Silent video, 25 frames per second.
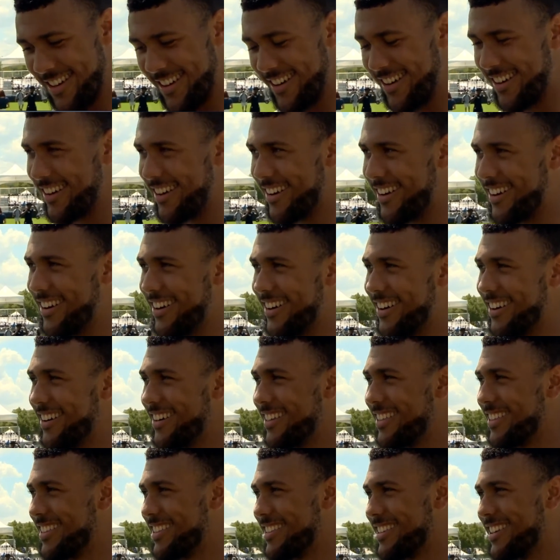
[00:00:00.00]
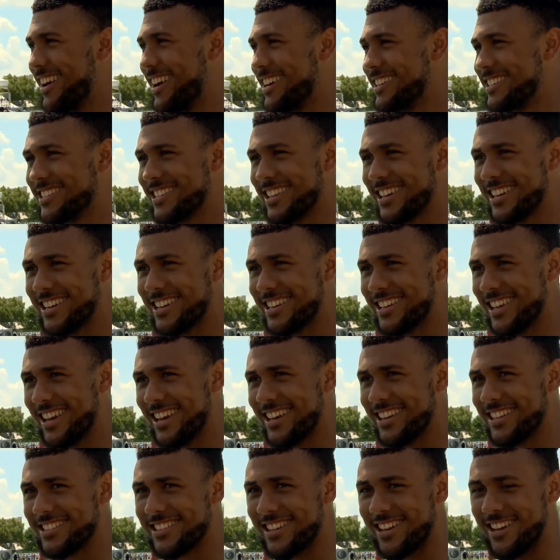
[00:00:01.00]
Uh, yeah, I just take it a
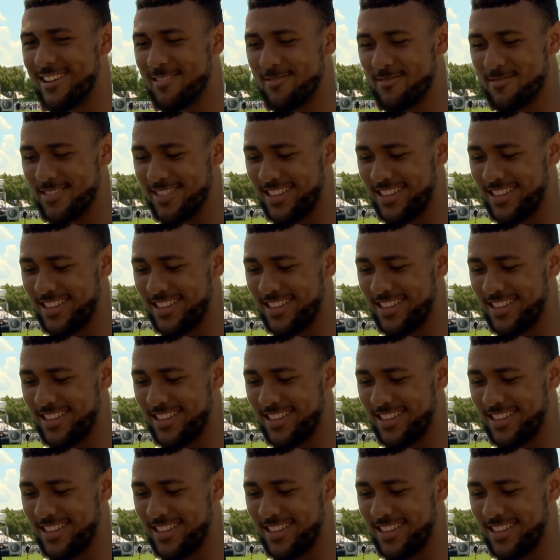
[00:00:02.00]
day at a time.